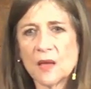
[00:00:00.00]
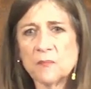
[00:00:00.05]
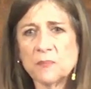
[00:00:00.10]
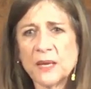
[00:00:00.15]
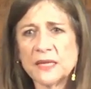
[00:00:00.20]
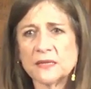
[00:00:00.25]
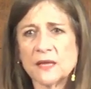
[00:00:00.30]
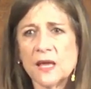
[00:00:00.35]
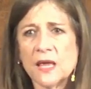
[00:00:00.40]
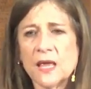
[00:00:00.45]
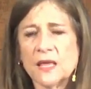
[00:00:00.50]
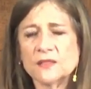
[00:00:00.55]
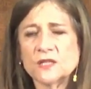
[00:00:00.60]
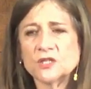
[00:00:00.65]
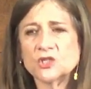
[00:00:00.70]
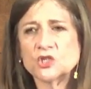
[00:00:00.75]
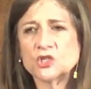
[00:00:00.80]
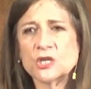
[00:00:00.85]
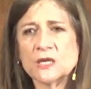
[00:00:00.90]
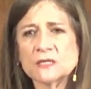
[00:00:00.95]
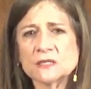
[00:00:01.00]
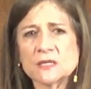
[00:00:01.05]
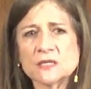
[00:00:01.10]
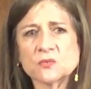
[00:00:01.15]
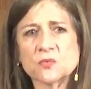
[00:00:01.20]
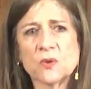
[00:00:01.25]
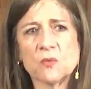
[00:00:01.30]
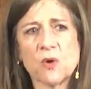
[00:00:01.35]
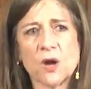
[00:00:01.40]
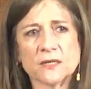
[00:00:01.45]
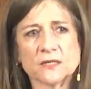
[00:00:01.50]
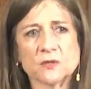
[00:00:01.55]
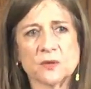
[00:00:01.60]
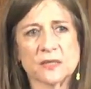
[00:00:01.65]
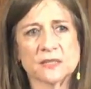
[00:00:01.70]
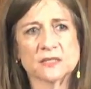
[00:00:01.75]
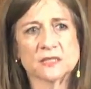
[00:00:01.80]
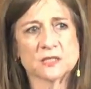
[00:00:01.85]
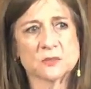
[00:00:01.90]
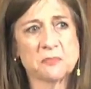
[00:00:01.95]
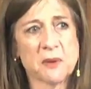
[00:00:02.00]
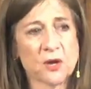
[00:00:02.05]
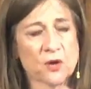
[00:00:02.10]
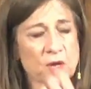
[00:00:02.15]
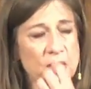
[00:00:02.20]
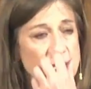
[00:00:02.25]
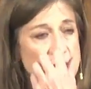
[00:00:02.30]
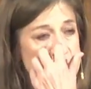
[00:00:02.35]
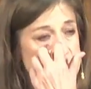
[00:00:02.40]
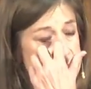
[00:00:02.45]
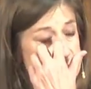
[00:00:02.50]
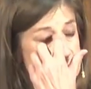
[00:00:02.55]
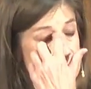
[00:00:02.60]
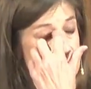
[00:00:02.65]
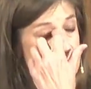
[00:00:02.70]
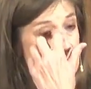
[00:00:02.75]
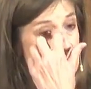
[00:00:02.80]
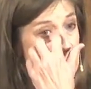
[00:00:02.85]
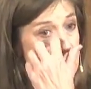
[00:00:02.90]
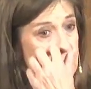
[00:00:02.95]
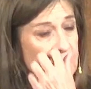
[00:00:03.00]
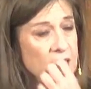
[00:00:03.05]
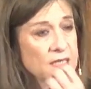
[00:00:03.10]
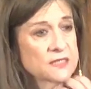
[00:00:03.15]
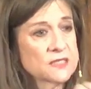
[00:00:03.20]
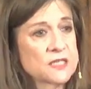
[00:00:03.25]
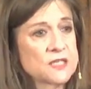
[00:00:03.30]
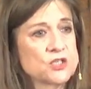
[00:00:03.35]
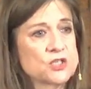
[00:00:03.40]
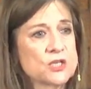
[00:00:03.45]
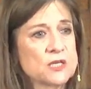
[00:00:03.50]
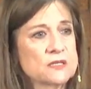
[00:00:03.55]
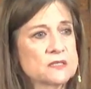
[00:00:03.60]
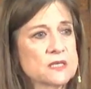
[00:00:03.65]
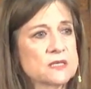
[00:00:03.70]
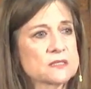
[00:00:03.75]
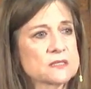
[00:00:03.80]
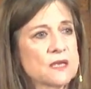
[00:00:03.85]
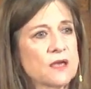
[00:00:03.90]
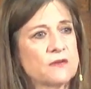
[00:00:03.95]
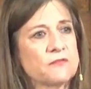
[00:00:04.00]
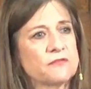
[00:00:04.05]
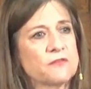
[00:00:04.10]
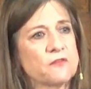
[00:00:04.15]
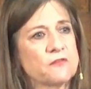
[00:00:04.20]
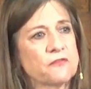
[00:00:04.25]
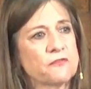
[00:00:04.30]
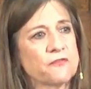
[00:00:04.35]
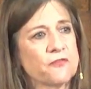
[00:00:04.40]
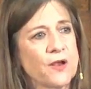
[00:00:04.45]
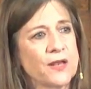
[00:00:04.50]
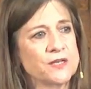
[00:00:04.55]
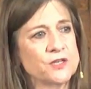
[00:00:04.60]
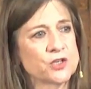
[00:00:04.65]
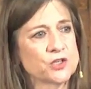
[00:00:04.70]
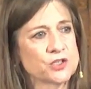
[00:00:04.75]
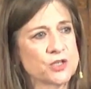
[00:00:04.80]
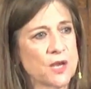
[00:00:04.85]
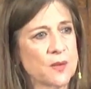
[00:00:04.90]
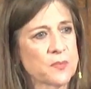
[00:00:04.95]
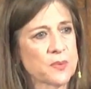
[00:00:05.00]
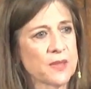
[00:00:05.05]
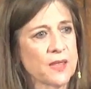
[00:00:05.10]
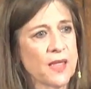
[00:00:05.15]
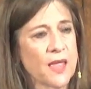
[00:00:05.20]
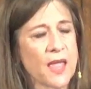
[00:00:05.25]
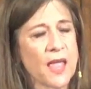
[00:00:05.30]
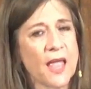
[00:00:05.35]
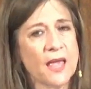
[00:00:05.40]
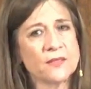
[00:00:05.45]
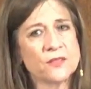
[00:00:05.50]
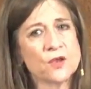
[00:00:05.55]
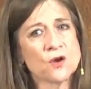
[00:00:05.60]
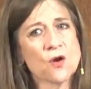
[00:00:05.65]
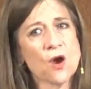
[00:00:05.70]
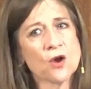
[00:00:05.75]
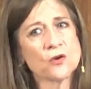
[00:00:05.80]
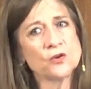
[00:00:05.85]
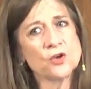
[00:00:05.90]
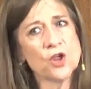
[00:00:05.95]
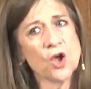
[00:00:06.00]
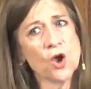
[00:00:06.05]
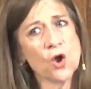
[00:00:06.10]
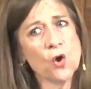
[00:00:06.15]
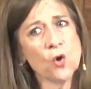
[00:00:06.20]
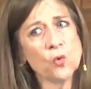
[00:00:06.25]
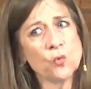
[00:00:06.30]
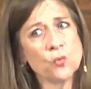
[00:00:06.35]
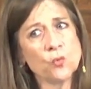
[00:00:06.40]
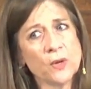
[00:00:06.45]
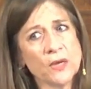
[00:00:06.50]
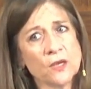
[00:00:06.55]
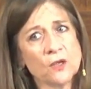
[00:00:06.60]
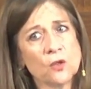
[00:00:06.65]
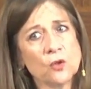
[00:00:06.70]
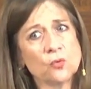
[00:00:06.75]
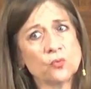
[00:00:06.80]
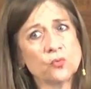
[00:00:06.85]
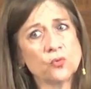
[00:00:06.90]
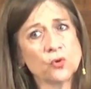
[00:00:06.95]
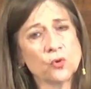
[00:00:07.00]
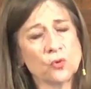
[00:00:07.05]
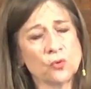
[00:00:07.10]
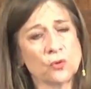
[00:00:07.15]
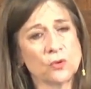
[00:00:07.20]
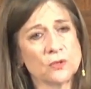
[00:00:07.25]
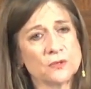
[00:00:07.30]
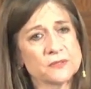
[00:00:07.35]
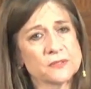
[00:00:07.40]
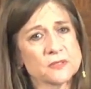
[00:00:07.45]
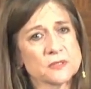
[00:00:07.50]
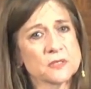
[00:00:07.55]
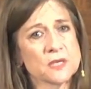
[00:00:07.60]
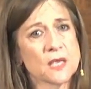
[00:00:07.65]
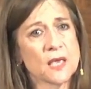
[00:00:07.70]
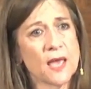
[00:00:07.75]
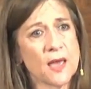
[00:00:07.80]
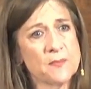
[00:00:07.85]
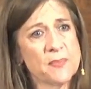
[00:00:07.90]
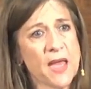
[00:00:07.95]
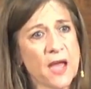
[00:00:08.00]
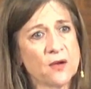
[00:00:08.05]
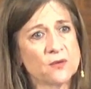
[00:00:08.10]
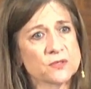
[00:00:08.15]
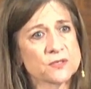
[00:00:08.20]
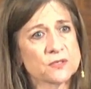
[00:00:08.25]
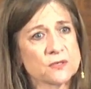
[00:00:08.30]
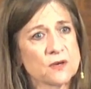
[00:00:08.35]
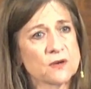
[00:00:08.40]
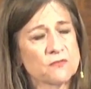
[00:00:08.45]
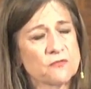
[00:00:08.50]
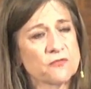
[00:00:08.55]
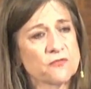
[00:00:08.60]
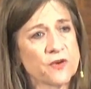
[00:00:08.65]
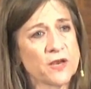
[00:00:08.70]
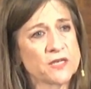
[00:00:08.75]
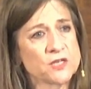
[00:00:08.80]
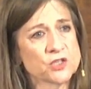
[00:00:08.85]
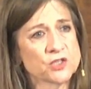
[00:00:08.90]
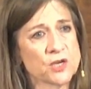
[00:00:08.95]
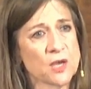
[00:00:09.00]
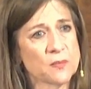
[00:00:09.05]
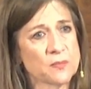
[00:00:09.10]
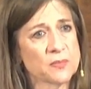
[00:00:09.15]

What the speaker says: But the Jesus we want to experience is the Jesus of friendship. And there are no real rules about friendship.